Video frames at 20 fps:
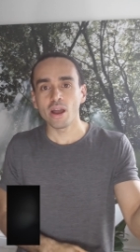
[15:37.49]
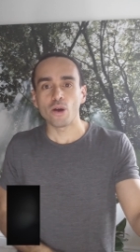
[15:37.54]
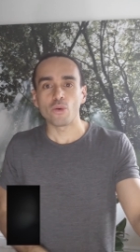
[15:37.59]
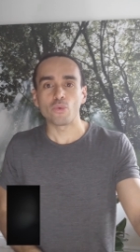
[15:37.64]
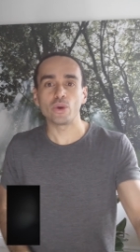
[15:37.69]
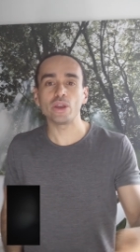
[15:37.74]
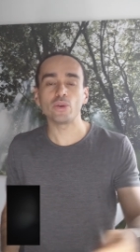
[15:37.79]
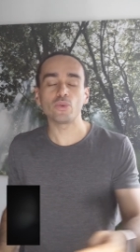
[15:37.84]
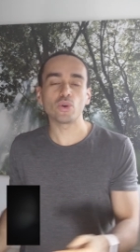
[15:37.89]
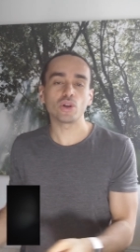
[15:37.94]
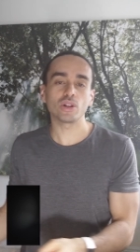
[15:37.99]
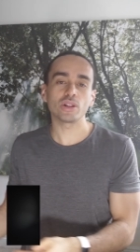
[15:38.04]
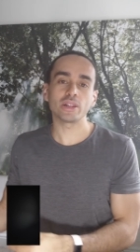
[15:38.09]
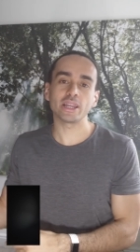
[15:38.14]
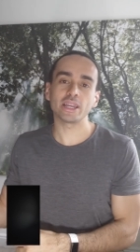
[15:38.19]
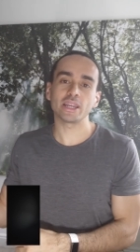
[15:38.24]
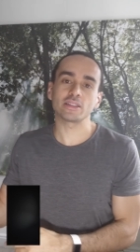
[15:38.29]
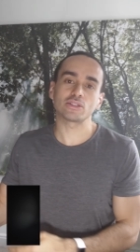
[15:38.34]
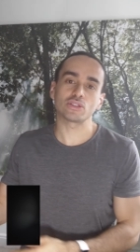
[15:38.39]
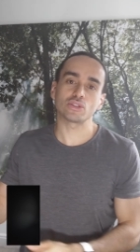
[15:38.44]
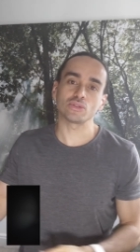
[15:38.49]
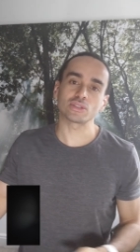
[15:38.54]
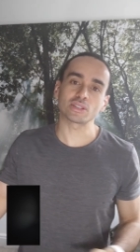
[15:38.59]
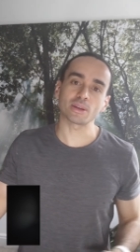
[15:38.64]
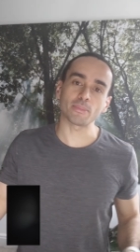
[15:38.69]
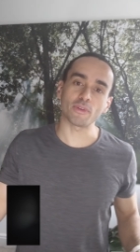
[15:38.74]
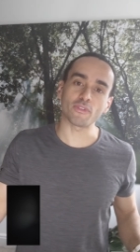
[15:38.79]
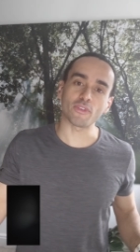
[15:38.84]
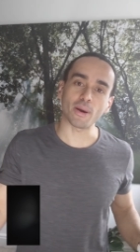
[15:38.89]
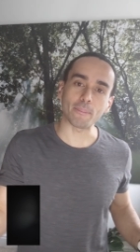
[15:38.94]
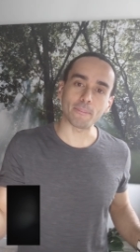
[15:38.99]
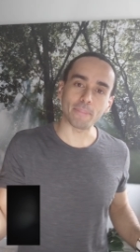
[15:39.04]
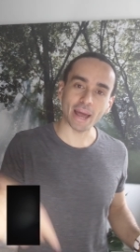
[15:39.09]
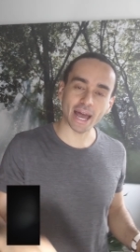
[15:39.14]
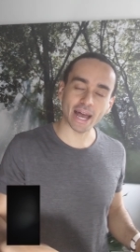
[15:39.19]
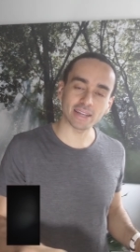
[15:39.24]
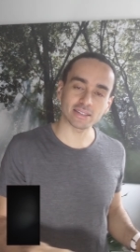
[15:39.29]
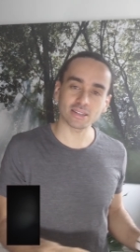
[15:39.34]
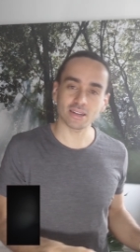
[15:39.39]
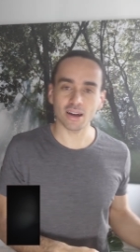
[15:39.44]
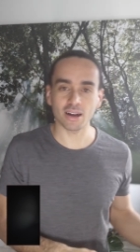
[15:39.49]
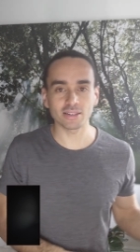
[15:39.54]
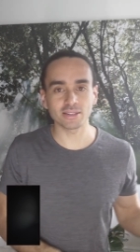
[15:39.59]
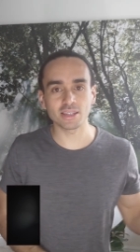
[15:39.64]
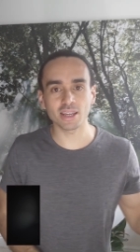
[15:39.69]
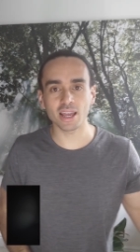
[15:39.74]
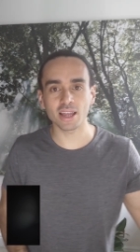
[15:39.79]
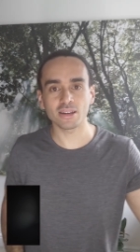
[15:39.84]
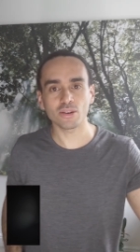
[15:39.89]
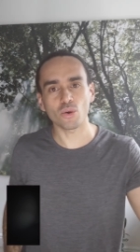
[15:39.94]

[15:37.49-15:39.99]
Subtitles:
We will link to some of our past content